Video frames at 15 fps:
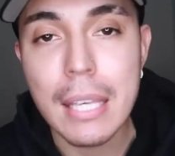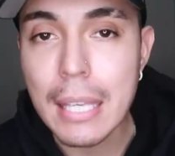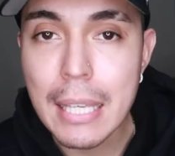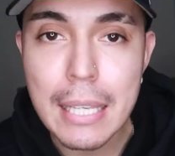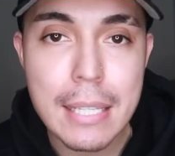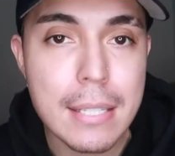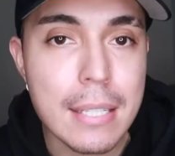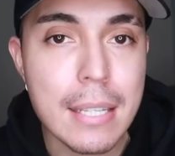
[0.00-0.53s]

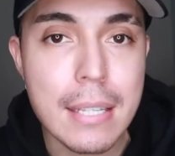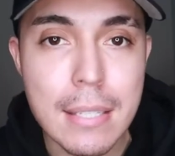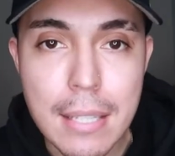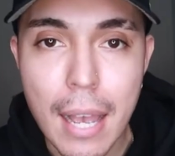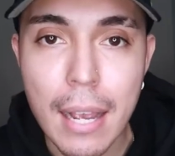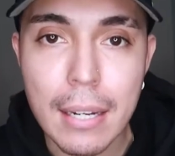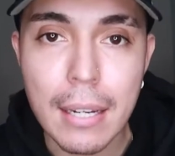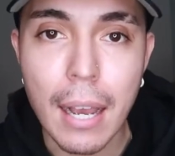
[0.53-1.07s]
Easy as
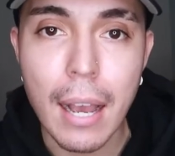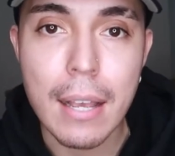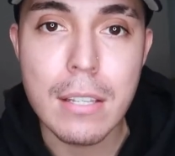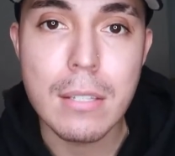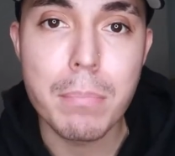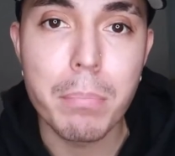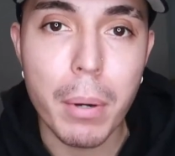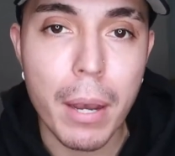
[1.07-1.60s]
that,
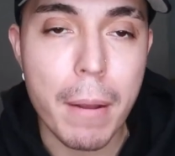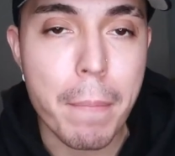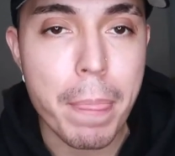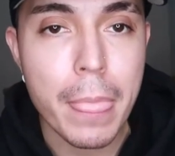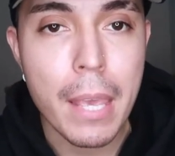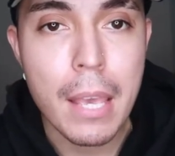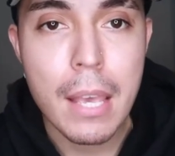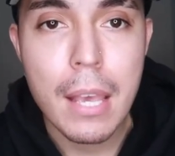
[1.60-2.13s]
guys. But
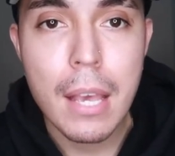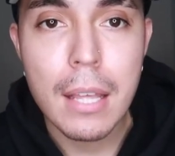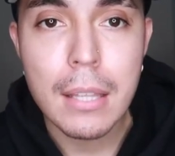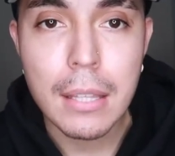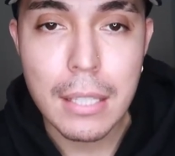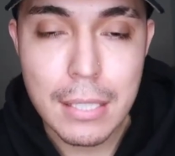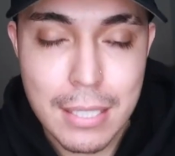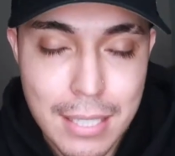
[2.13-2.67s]

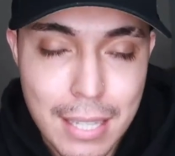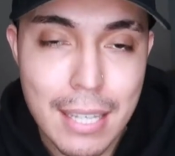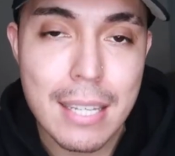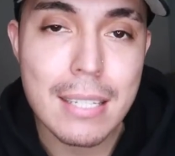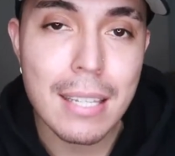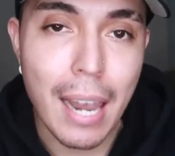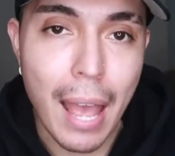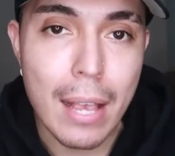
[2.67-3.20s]

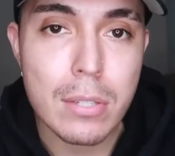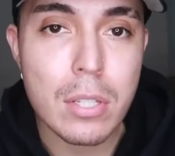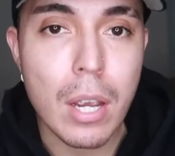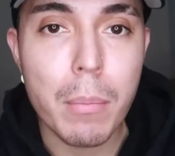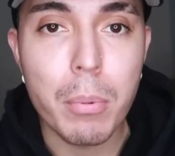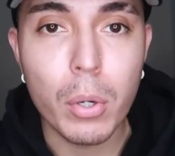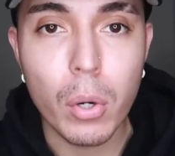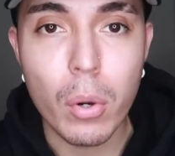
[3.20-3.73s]
these last
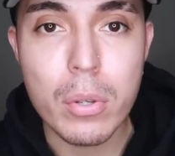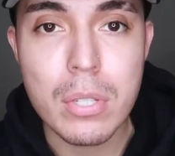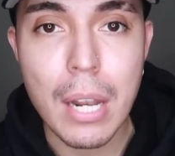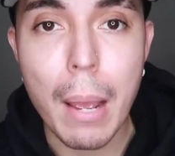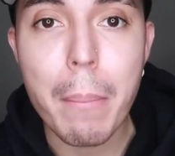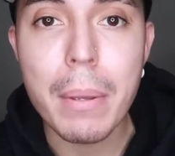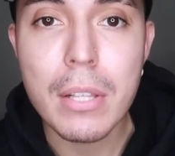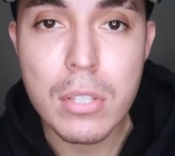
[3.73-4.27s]
couple girls that
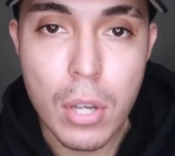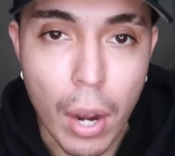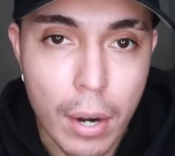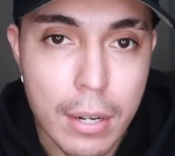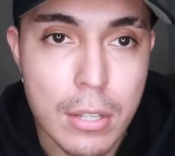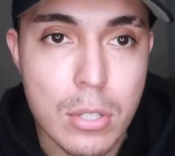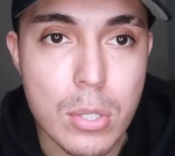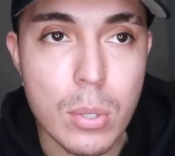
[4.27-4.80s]
I've been
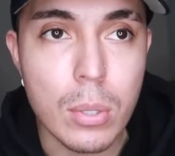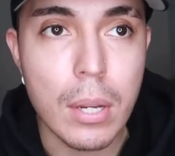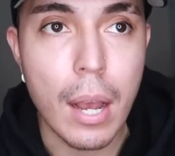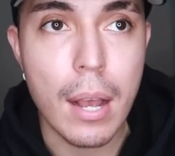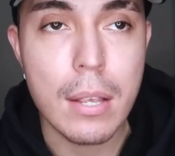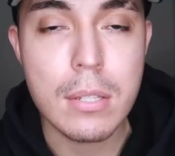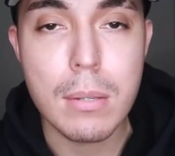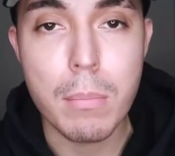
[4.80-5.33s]
talking to,
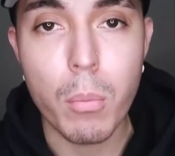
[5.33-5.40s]
guys,